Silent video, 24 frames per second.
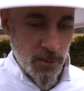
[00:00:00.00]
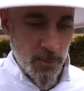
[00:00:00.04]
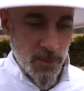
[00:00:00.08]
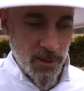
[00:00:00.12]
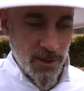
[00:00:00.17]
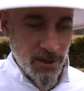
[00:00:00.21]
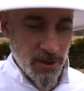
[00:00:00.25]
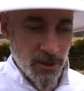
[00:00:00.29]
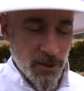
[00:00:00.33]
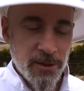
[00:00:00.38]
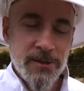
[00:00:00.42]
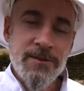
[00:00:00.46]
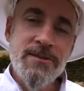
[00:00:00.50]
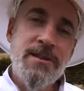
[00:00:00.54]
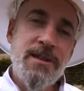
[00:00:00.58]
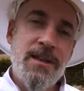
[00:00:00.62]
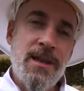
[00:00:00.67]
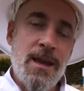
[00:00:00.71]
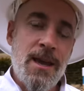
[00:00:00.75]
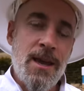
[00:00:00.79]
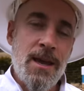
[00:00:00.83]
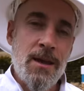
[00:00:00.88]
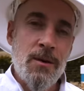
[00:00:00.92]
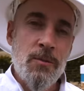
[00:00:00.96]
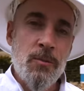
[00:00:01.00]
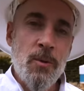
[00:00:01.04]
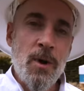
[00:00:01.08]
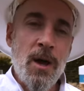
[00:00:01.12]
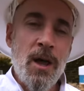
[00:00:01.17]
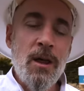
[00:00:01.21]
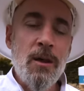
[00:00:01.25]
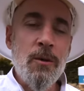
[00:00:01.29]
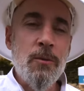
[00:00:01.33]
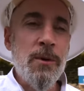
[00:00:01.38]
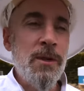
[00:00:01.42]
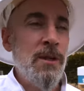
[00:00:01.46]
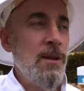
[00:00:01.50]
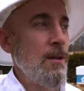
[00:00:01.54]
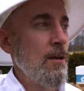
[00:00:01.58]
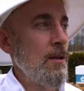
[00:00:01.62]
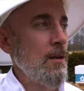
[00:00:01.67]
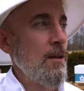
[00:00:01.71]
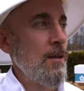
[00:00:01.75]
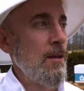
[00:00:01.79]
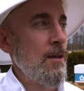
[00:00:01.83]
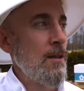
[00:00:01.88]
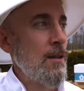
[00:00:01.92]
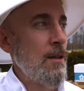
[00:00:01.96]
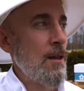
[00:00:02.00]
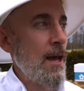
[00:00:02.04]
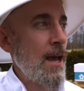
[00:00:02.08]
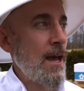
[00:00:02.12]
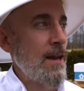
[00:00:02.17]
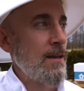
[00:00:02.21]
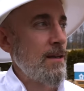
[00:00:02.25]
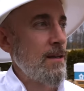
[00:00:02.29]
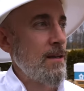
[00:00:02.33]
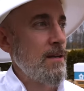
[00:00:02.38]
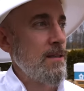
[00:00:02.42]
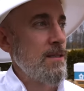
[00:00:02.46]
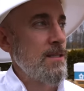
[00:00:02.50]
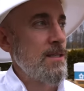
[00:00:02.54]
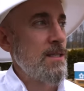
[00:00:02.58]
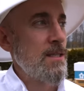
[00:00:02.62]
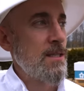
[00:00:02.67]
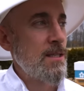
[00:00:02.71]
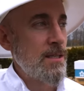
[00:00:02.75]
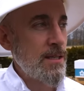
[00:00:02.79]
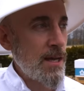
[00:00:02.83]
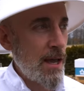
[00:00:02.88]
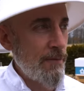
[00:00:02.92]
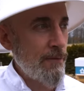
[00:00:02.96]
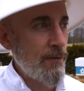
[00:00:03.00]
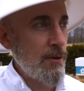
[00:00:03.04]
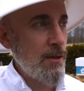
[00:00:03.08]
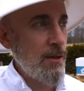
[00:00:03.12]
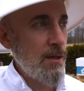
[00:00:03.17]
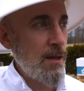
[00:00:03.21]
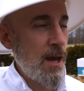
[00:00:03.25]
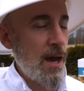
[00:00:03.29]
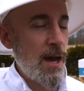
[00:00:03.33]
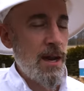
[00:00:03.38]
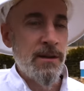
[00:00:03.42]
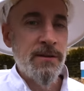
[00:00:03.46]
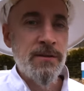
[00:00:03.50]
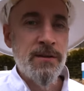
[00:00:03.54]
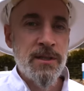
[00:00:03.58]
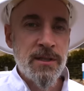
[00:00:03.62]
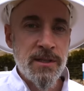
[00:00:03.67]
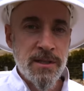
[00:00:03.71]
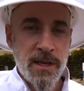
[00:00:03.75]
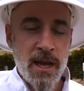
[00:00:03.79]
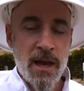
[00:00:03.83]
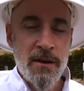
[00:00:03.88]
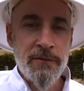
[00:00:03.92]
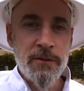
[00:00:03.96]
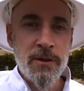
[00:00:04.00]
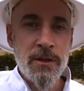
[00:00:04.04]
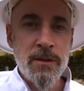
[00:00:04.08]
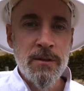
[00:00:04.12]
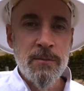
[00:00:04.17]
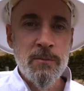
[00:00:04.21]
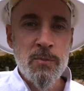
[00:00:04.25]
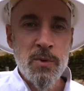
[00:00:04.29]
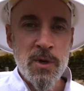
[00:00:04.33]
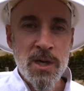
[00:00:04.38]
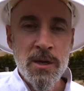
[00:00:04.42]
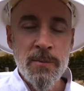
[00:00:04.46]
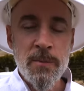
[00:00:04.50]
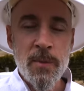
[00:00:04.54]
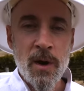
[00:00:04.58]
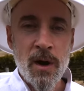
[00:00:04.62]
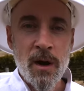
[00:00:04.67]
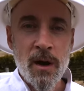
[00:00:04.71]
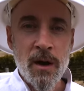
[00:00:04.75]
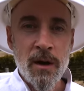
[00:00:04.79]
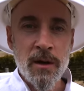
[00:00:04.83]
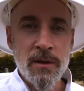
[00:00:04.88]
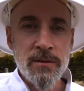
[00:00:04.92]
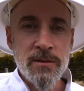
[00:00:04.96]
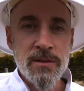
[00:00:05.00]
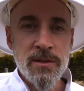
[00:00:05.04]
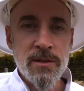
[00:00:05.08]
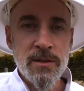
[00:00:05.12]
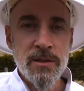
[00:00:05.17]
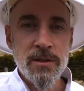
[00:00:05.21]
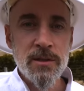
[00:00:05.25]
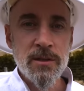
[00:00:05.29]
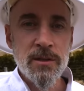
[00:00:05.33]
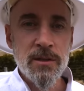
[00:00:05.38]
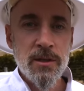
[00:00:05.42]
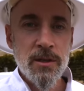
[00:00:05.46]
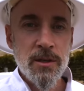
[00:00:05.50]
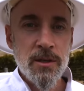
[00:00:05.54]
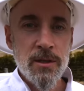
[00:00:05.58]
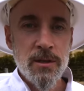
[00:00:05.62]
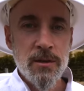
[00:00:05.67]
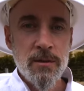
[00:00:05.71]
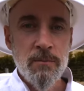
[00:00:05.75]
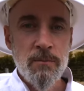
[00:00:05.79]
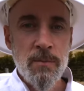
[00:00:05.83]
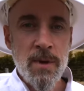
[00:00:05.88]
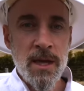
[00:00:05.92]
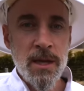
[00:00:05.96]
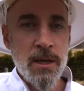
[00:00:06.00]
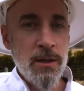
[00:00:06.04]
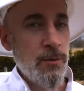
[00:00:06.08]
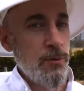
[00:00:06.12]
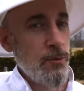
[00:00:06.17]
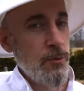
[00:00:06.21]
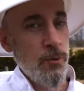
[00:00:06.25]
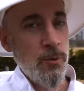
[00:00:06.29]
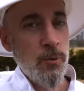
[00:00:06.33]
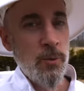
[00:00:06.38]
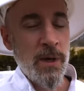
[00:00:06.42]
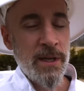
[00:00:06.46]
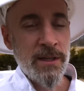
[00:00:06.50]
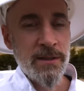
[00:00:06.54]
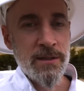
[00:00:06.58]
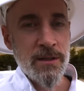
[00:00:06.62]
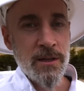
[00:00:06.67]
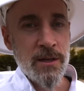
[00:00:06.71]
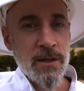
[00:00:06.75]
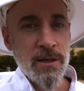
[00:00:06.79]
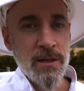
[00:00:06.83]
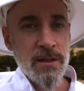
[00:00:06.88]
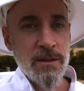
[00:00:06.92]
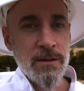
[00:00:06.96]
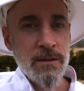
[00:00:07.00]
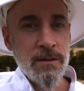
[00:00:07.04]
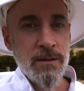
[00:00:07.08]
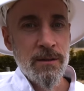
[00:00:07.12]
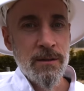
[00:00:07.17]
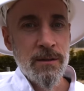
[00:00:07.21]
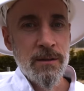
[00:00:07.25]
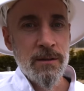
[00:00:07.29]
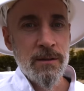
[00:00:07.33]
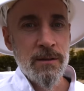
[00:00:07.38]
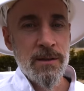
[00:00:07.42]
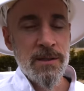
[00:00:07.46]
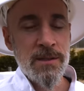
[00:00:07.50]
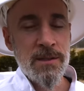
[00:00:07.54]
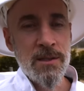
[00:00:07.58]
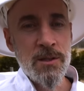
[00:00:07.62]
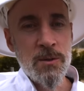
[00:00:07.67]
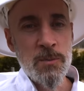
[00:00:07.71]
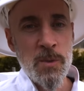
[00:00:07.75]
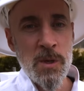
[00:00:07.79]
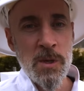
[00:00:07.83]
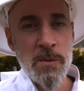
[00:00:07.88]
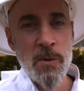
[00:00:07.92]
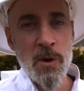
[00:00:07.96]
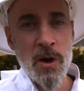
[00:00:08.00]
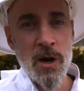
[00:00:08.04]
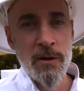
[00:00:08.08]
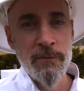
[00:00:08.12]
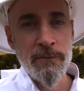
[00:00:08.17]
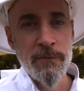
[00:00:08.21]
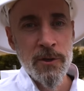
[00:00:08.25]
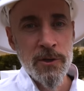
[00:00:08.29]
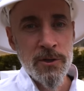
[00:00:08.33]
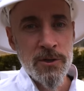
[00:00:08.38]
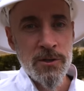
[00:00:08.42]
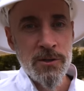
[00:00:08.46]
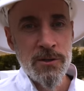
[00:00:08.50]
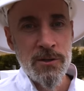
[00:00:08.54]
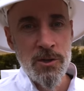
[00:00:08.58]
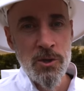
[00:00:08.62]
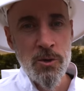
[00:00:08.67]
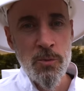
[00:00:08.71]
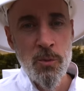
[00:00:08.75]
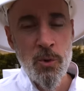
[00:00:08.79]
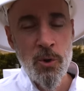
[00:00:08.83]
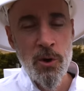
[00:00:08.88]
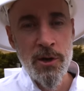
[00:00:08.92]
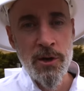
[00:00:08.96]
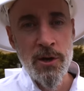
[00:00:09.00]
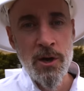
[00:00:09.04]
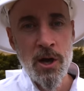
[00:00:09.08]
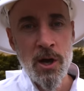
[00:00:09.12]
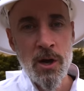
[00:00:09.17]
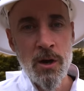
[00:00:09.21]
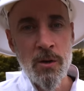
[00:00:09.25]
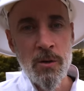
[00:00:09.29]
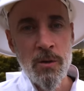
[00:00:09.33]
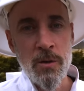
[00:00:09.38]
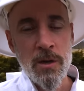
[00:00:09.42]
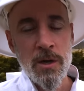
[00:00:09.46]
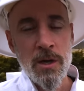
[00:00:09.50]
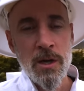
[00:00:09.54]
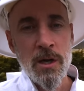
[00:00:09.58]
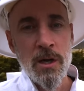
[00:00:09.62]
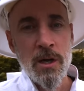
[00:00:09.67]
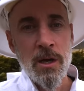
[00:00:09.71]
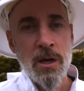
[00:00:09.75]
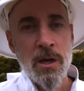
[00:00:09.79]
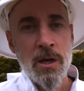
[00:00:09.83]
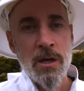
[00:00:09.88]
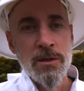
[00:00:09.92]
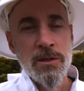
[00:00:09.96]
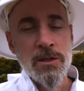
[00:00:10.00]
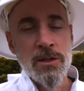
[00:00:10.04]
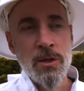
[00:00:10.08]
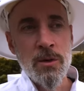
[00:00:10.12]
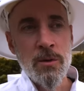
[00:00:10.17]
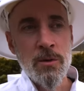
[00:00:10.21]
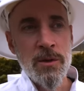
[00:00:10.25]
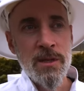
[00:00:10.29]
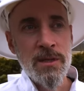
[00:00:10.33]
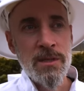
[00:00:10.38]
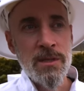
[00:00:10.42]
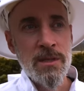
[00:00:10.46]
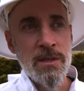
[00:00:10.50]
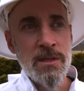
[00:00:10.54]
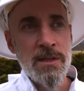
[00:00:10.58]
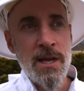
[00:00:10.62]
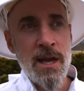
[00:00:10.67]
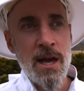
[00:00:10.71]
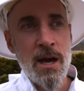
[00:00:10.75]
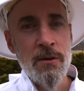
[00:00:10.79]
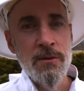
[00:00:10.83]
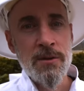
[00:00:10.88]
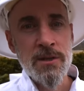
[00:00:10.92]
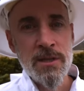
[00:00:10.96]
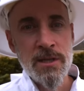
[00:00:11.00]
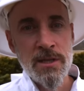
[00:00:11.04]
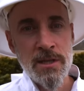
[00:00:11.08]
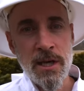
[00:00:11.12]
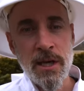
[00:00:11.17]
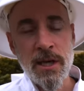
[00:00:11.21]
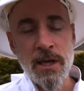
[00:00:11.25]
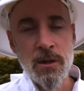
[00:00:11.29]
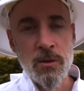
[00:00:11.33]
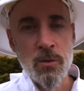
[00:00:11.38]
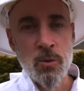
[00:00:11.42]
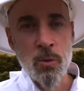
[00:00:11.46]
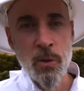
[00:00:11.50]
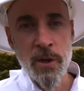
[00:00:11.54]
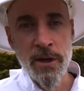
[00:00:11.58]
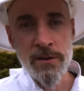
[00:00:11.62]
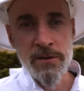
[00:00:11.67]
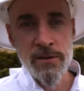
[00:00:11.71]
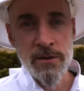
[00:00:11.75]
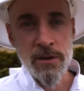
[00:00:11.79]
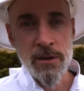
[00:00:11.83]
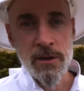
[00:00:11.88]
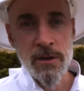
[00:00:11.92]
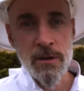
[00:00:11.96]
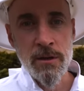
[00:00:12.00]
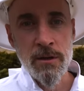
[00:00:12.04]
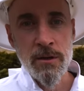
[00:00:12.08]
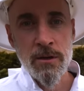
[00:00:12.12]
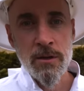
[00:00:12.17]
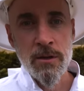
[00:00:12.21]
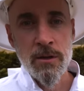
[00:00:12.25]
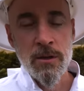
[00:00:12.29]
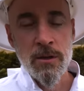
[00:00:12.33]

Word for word: did we learn today? Well, we learned that seven out of seven bee barns made it through winter. This is Bee Barn version two point oh. So this is now the second winter